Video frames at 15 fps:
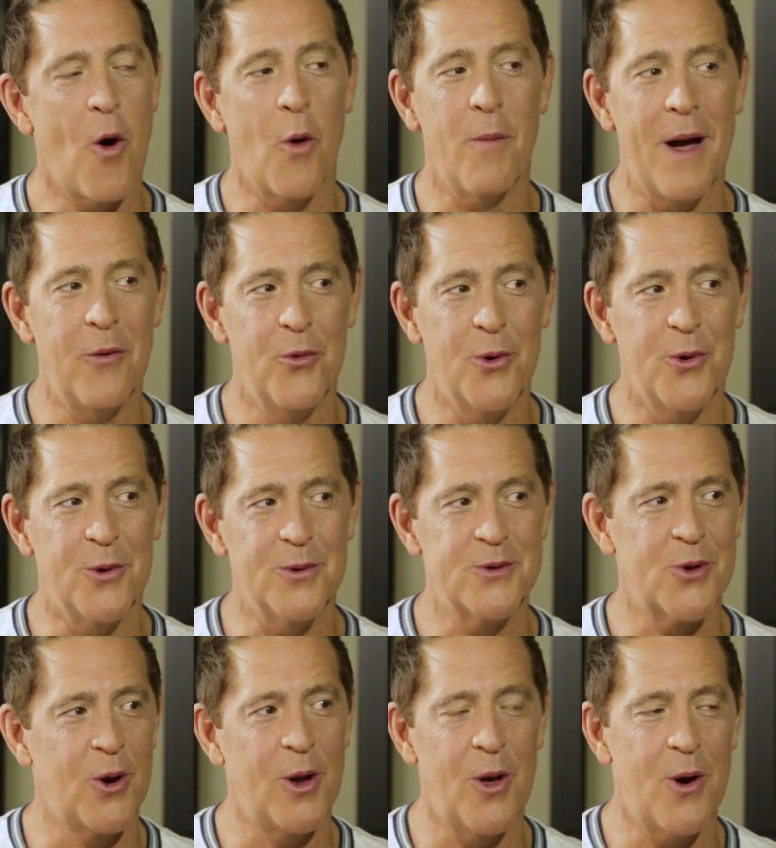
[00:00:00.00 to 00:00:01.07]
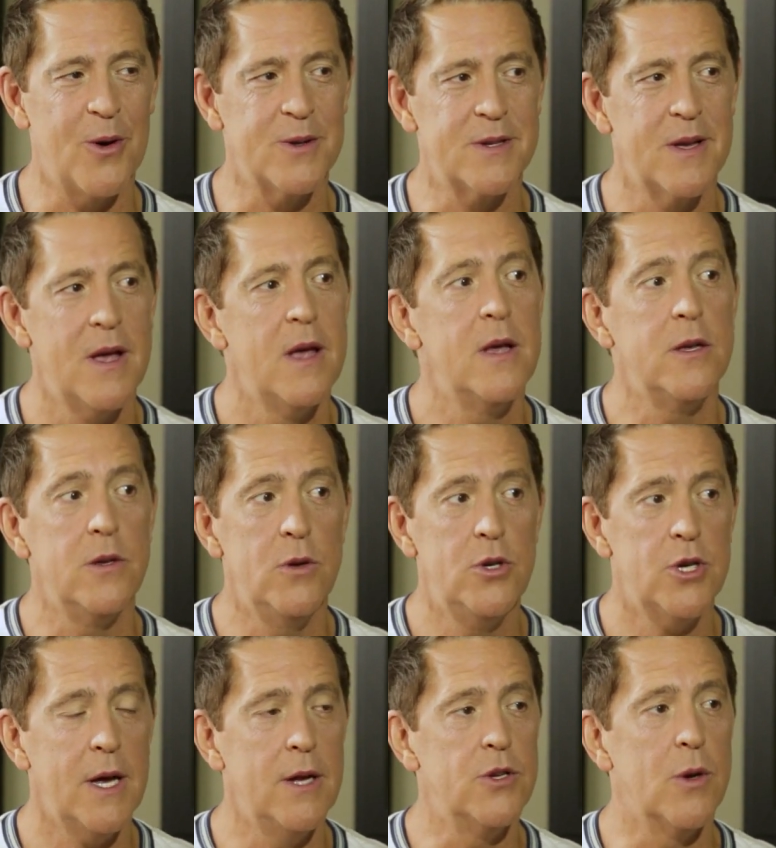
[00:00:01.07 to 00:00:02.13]
or by rules or laws. You
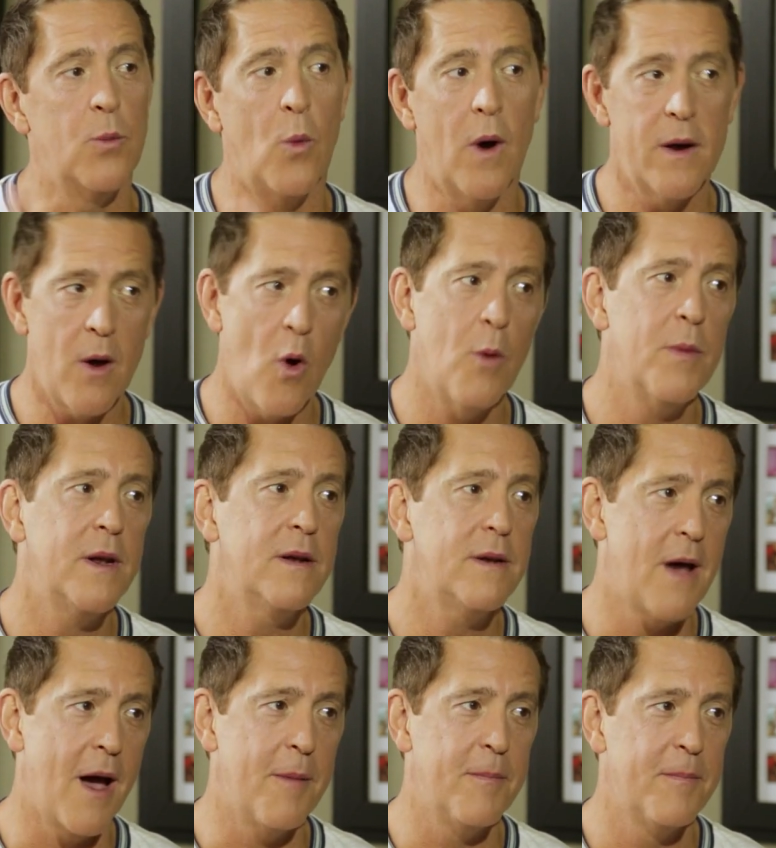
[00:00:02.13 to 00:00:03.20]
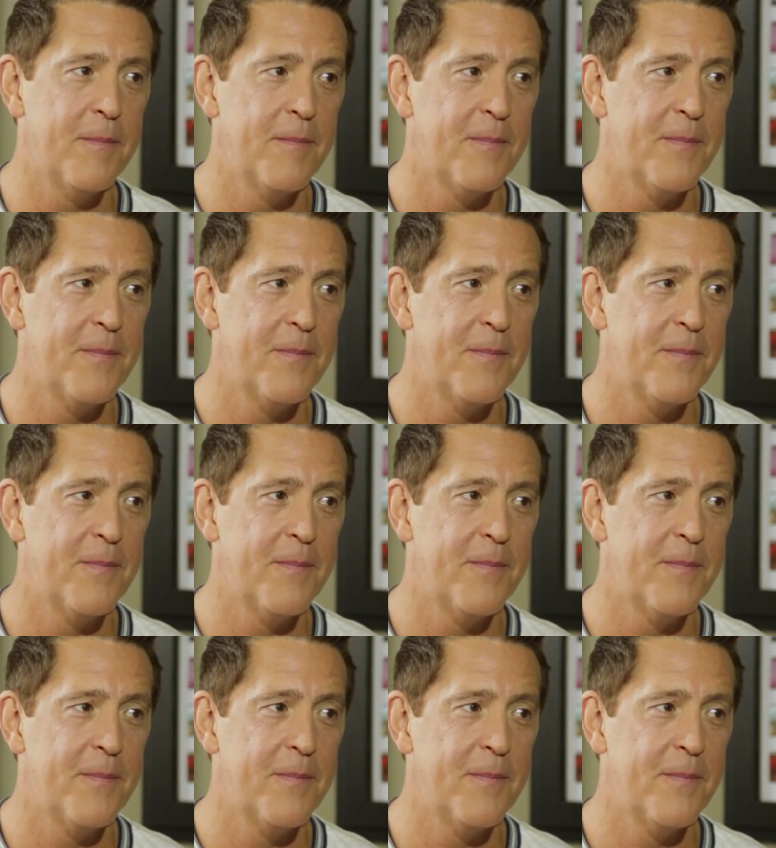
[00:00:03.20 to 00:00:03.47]
change it one home at a time.